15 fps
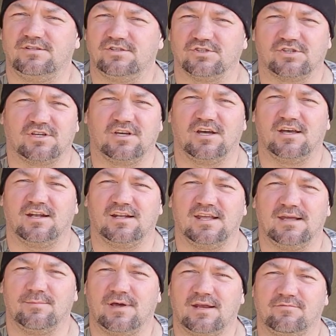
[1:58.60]
just cut a
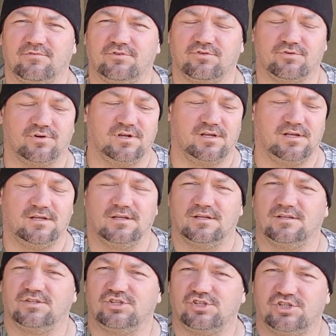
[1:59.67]
limb out of a tree,
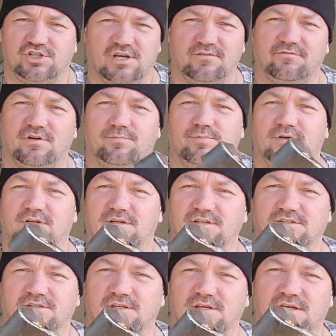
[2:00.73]
shove up in this
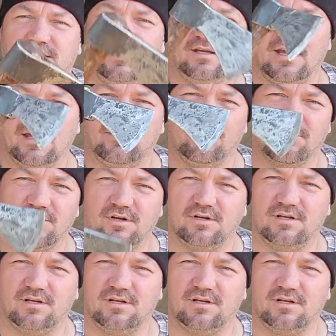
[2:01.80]
thing, and you're good